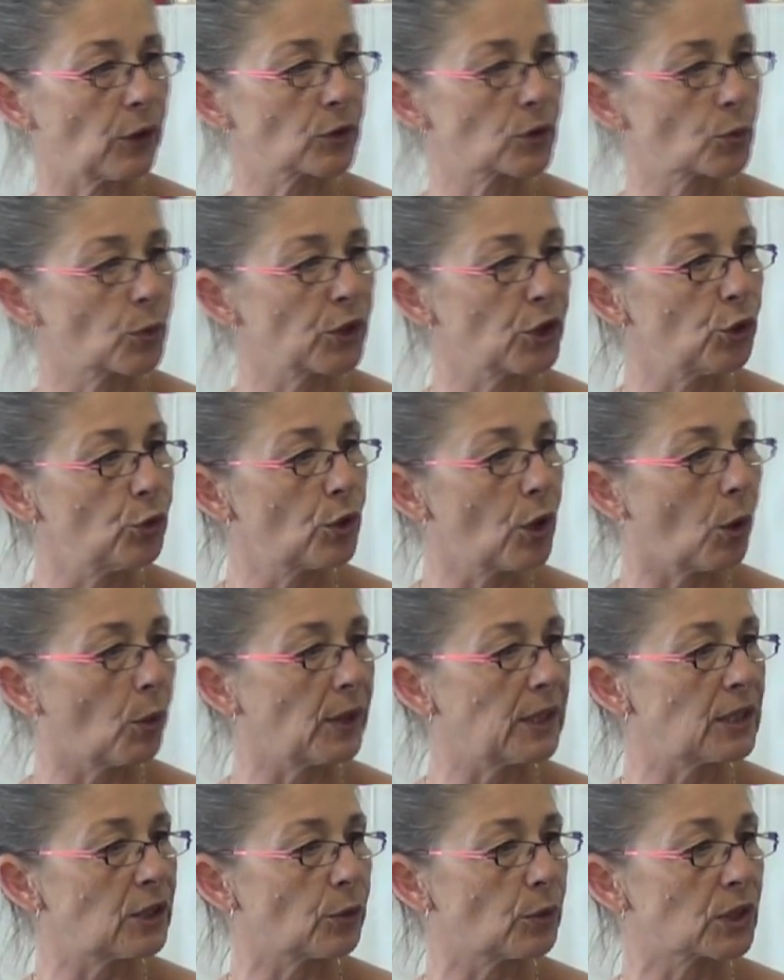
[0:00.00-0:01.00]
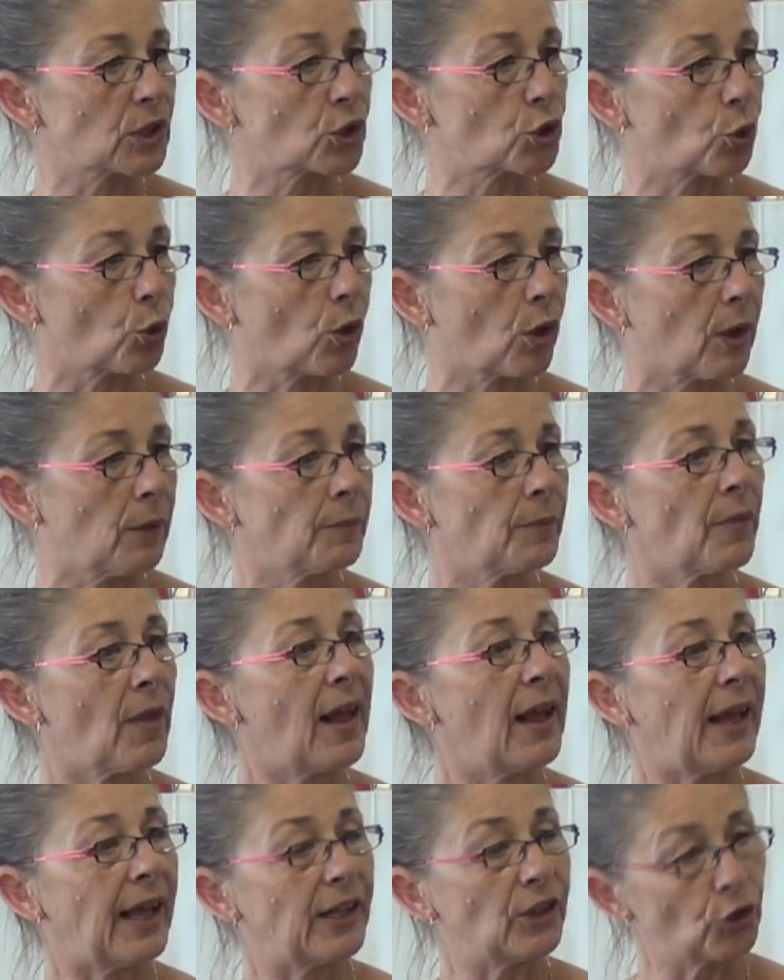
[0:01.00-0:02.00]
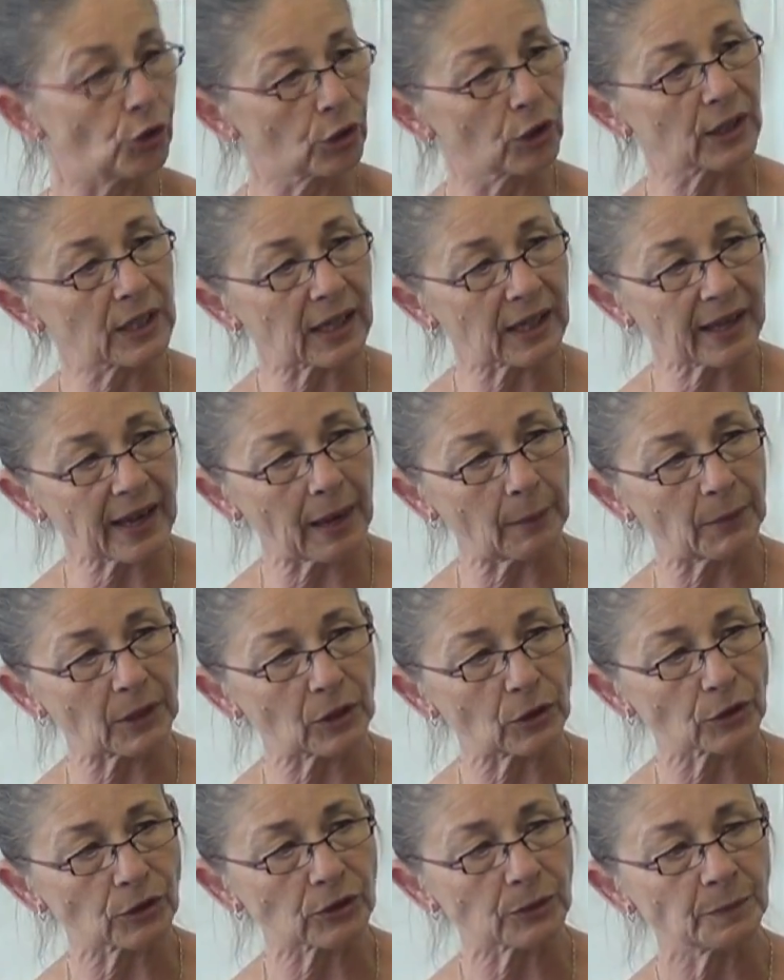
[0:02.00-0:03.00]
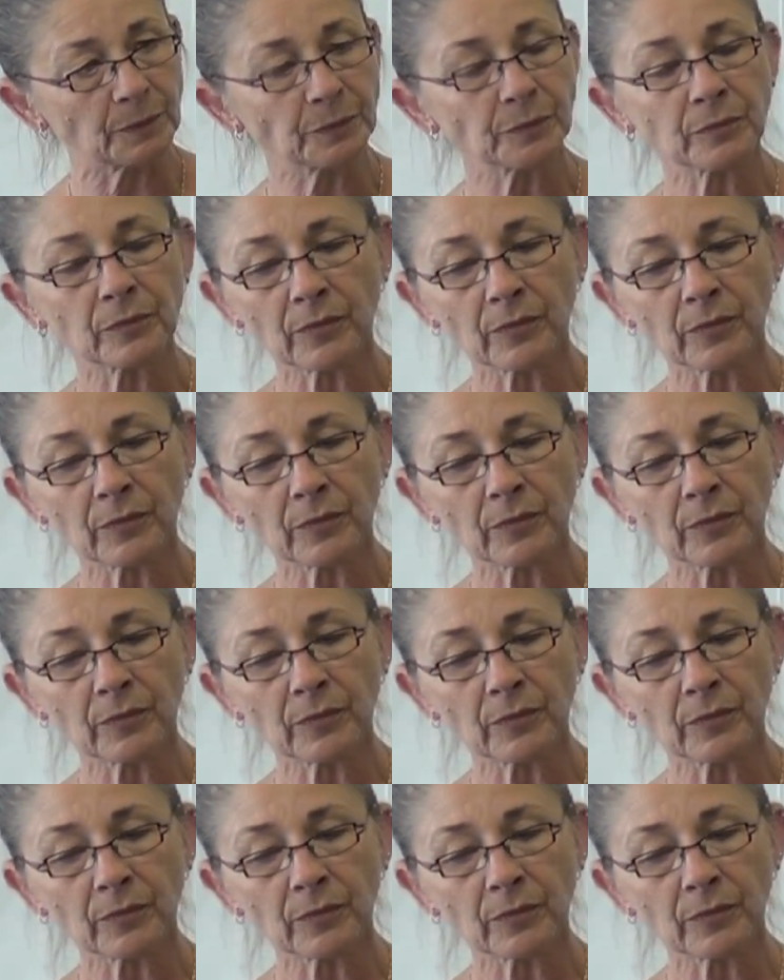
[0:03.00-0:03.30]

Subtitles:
folks, when you go into a store and you look at chemicals,